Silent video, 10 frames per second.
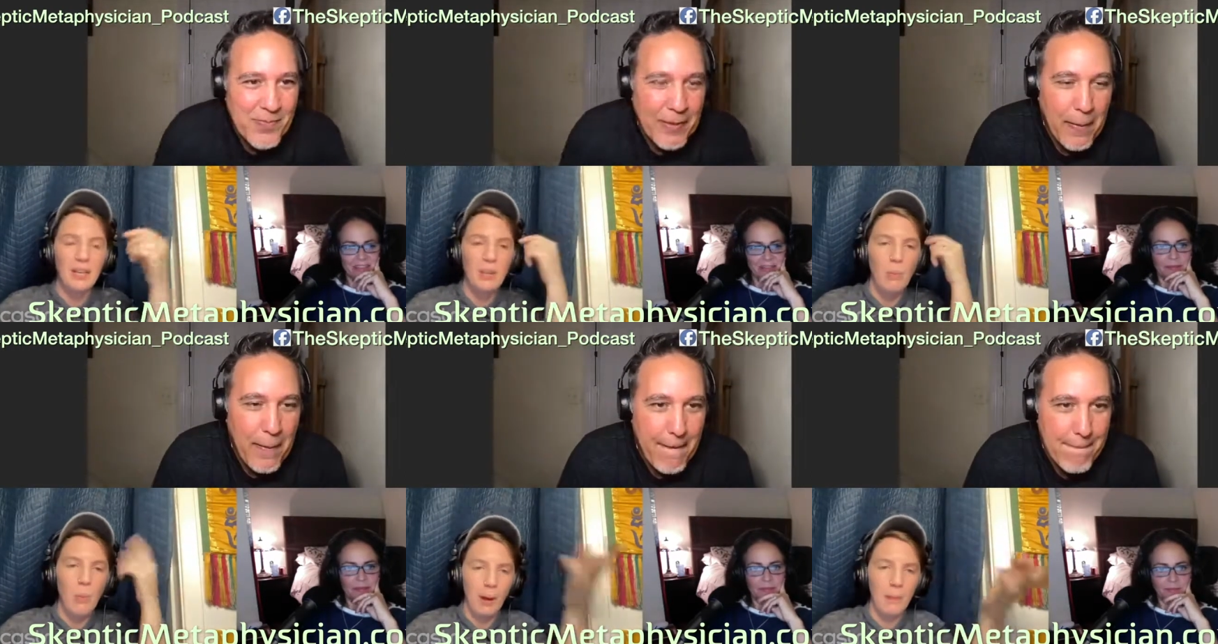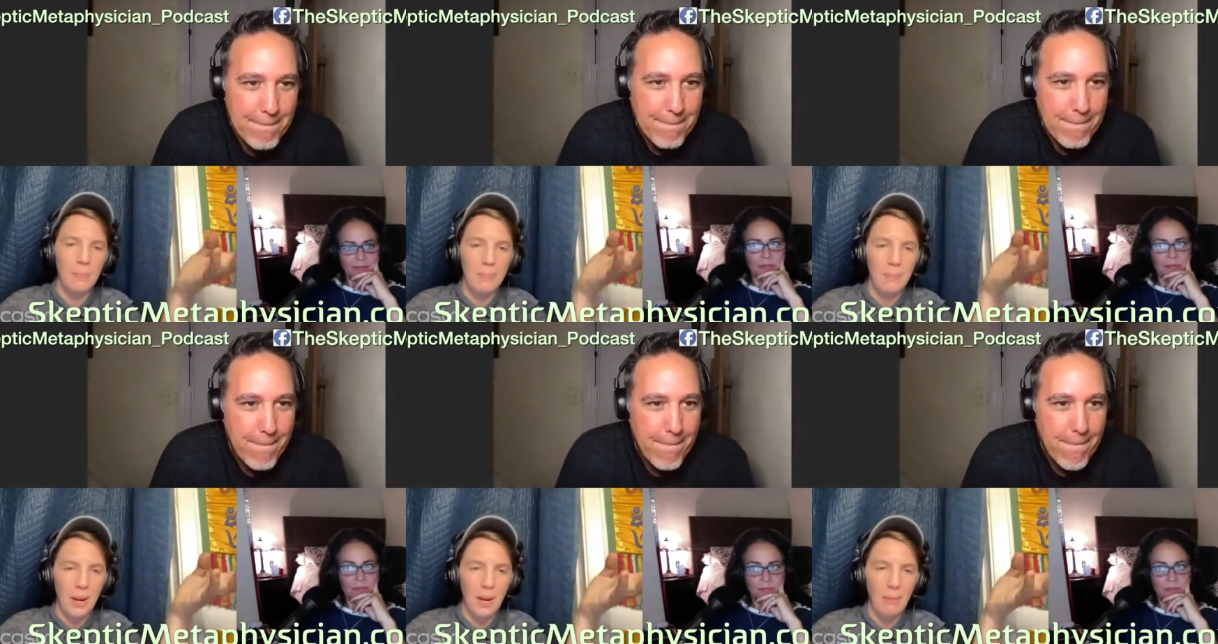Speaker 1: And you brought up
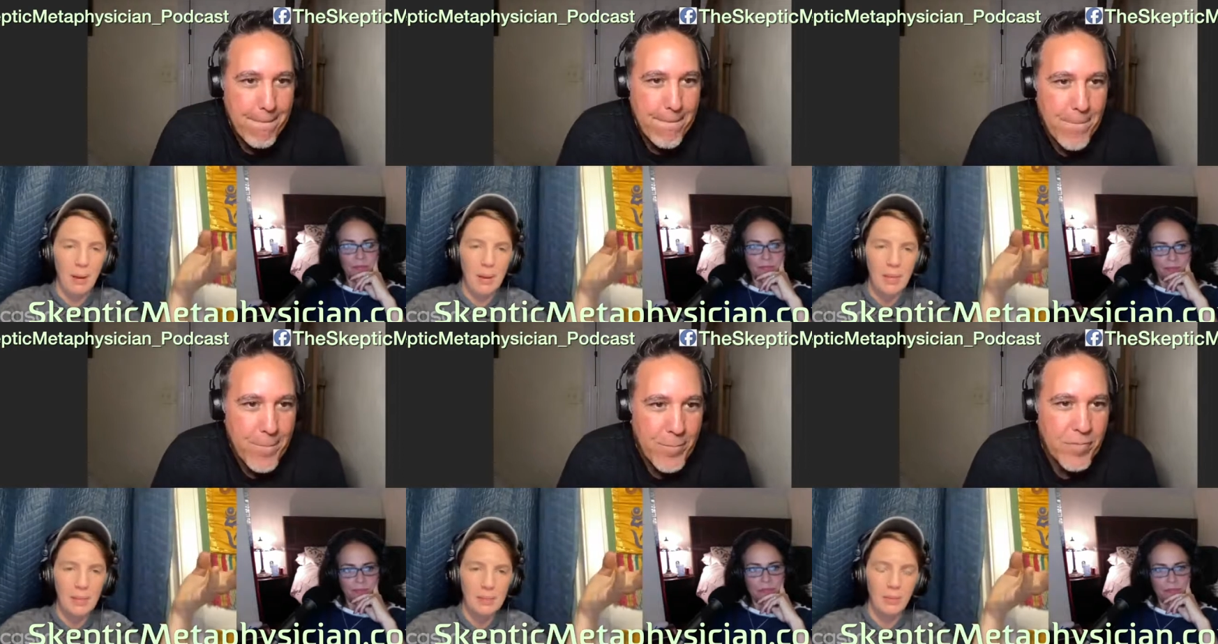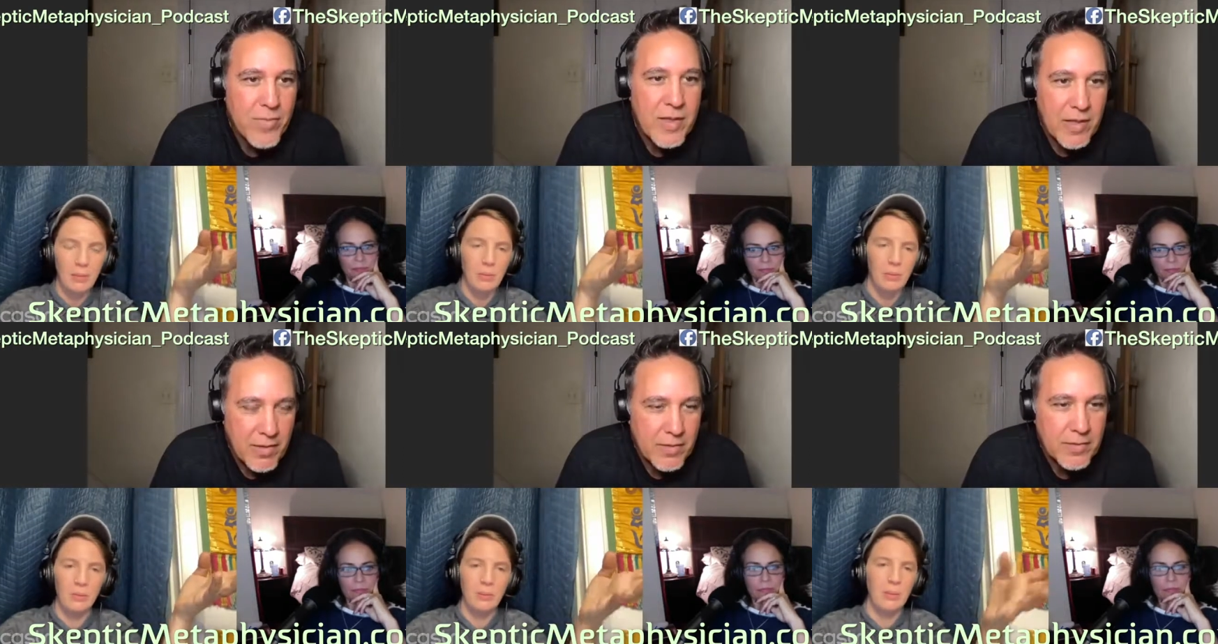Brian Weiss,
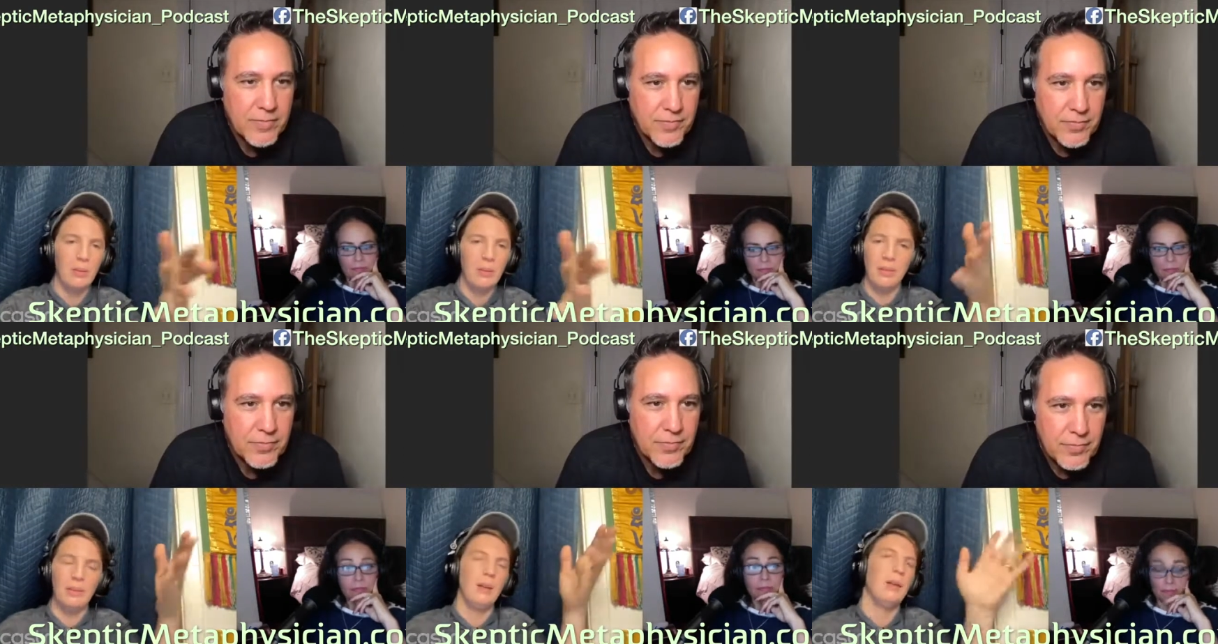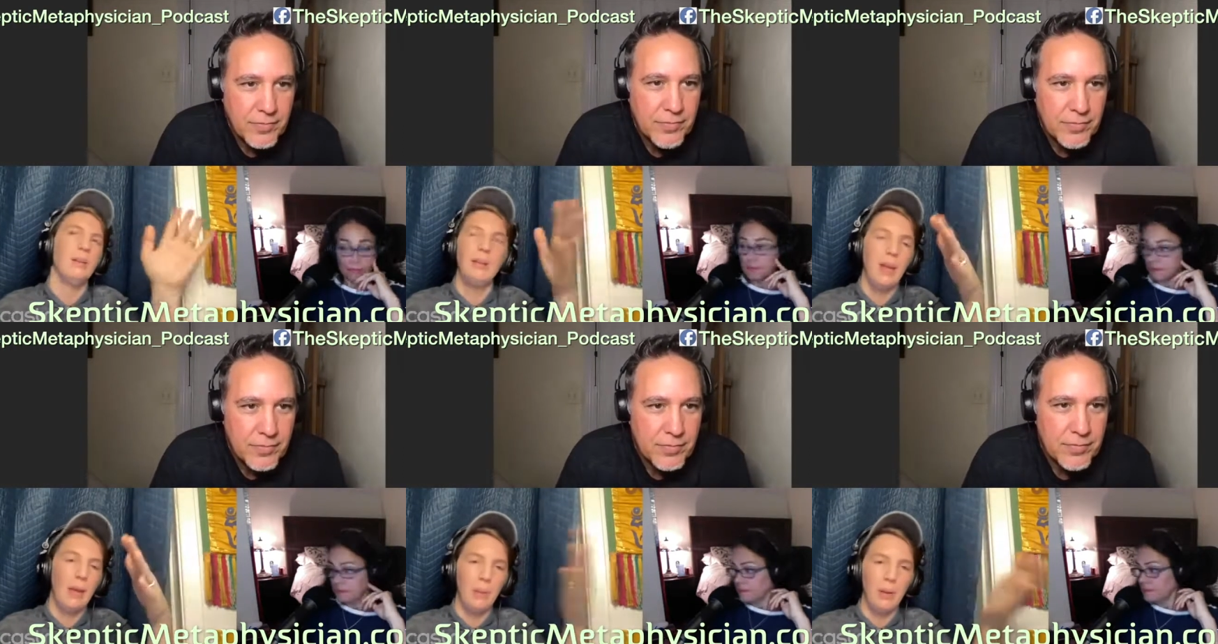who it, oh,
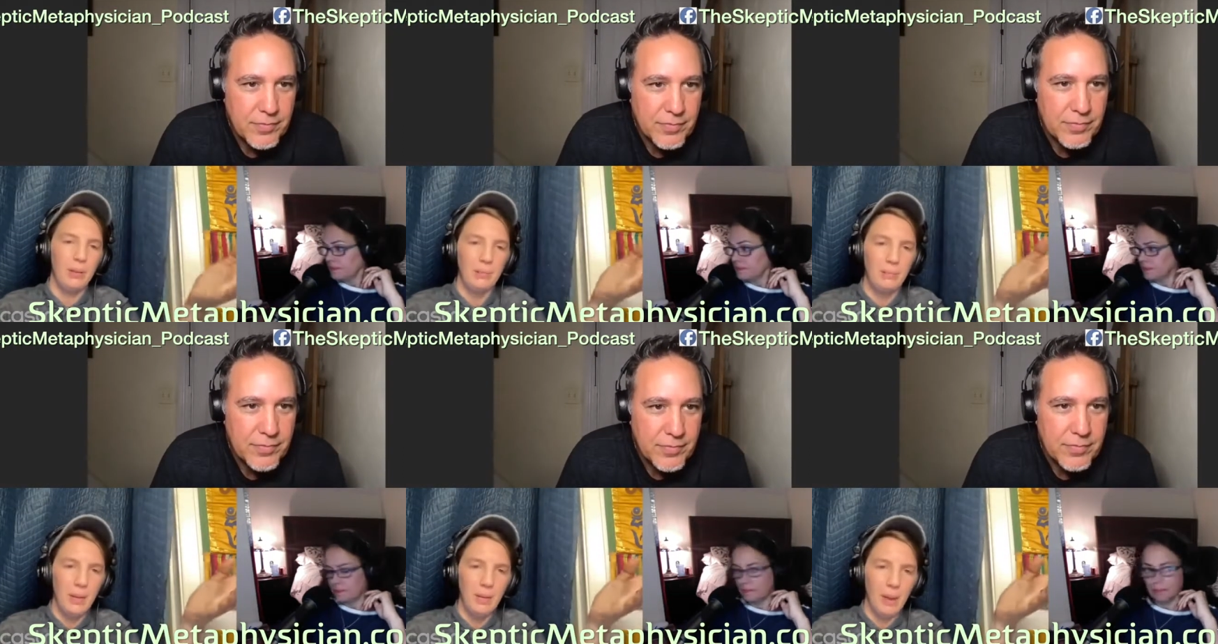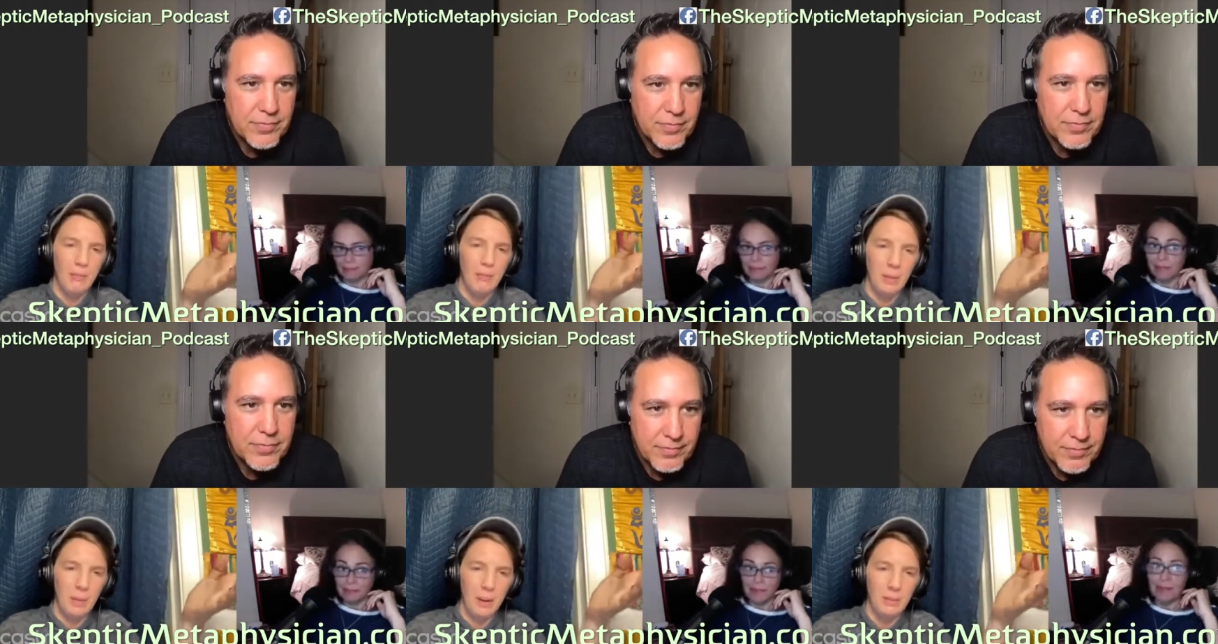that book, Many
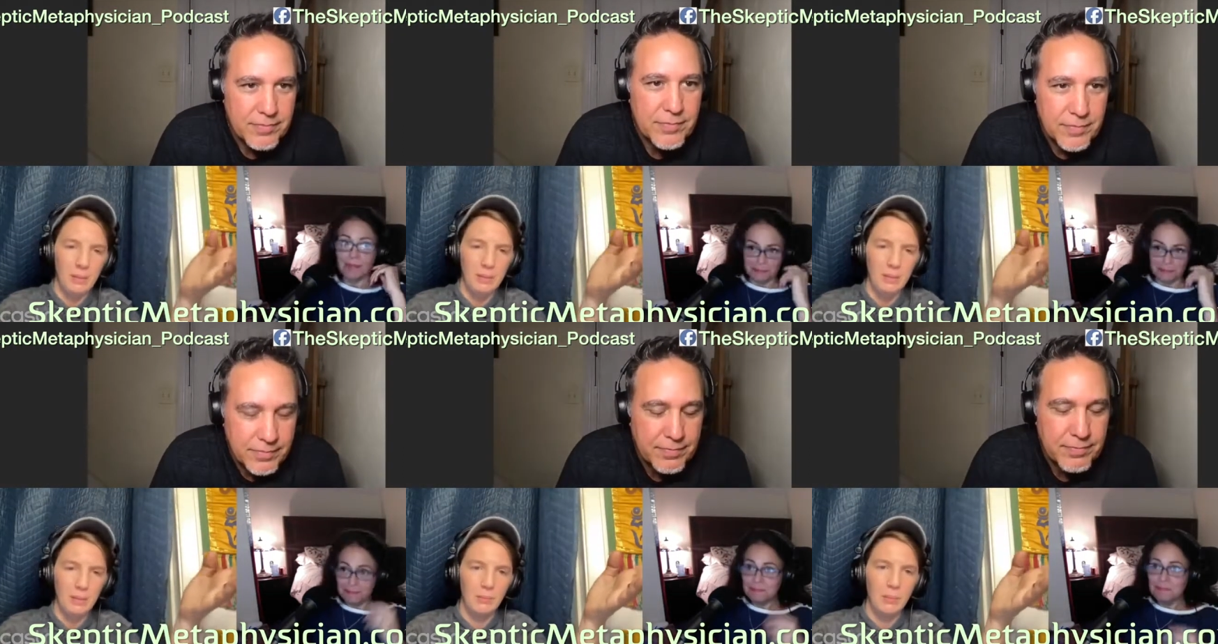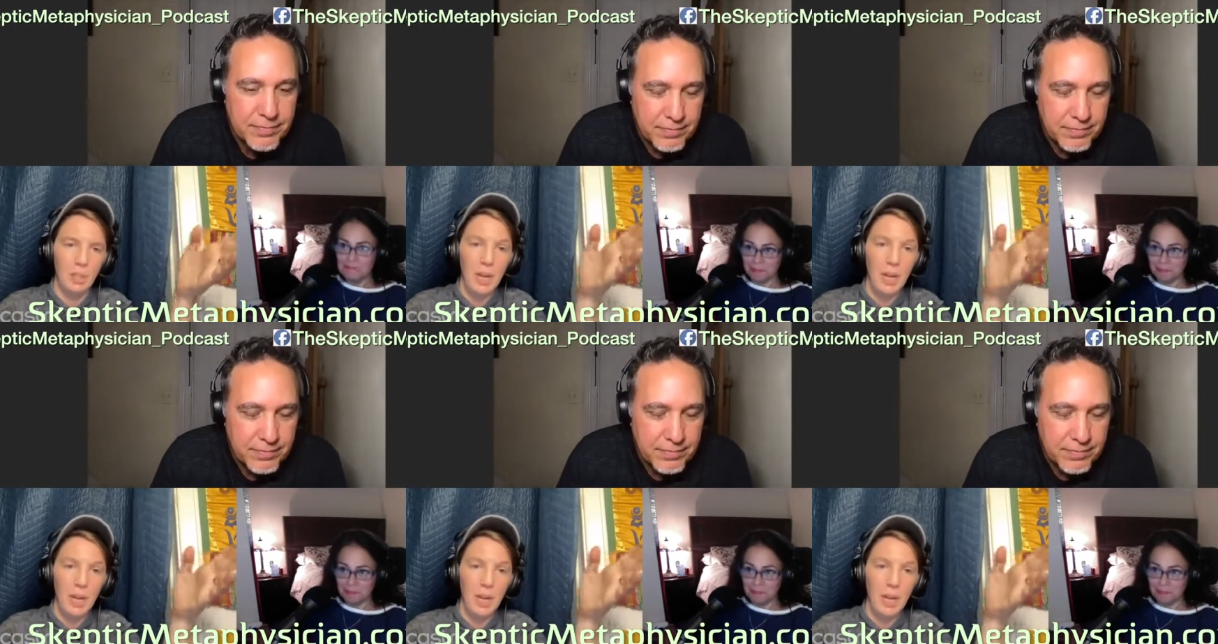Lives, Many Masters. Mm-hmm. mm-hmm.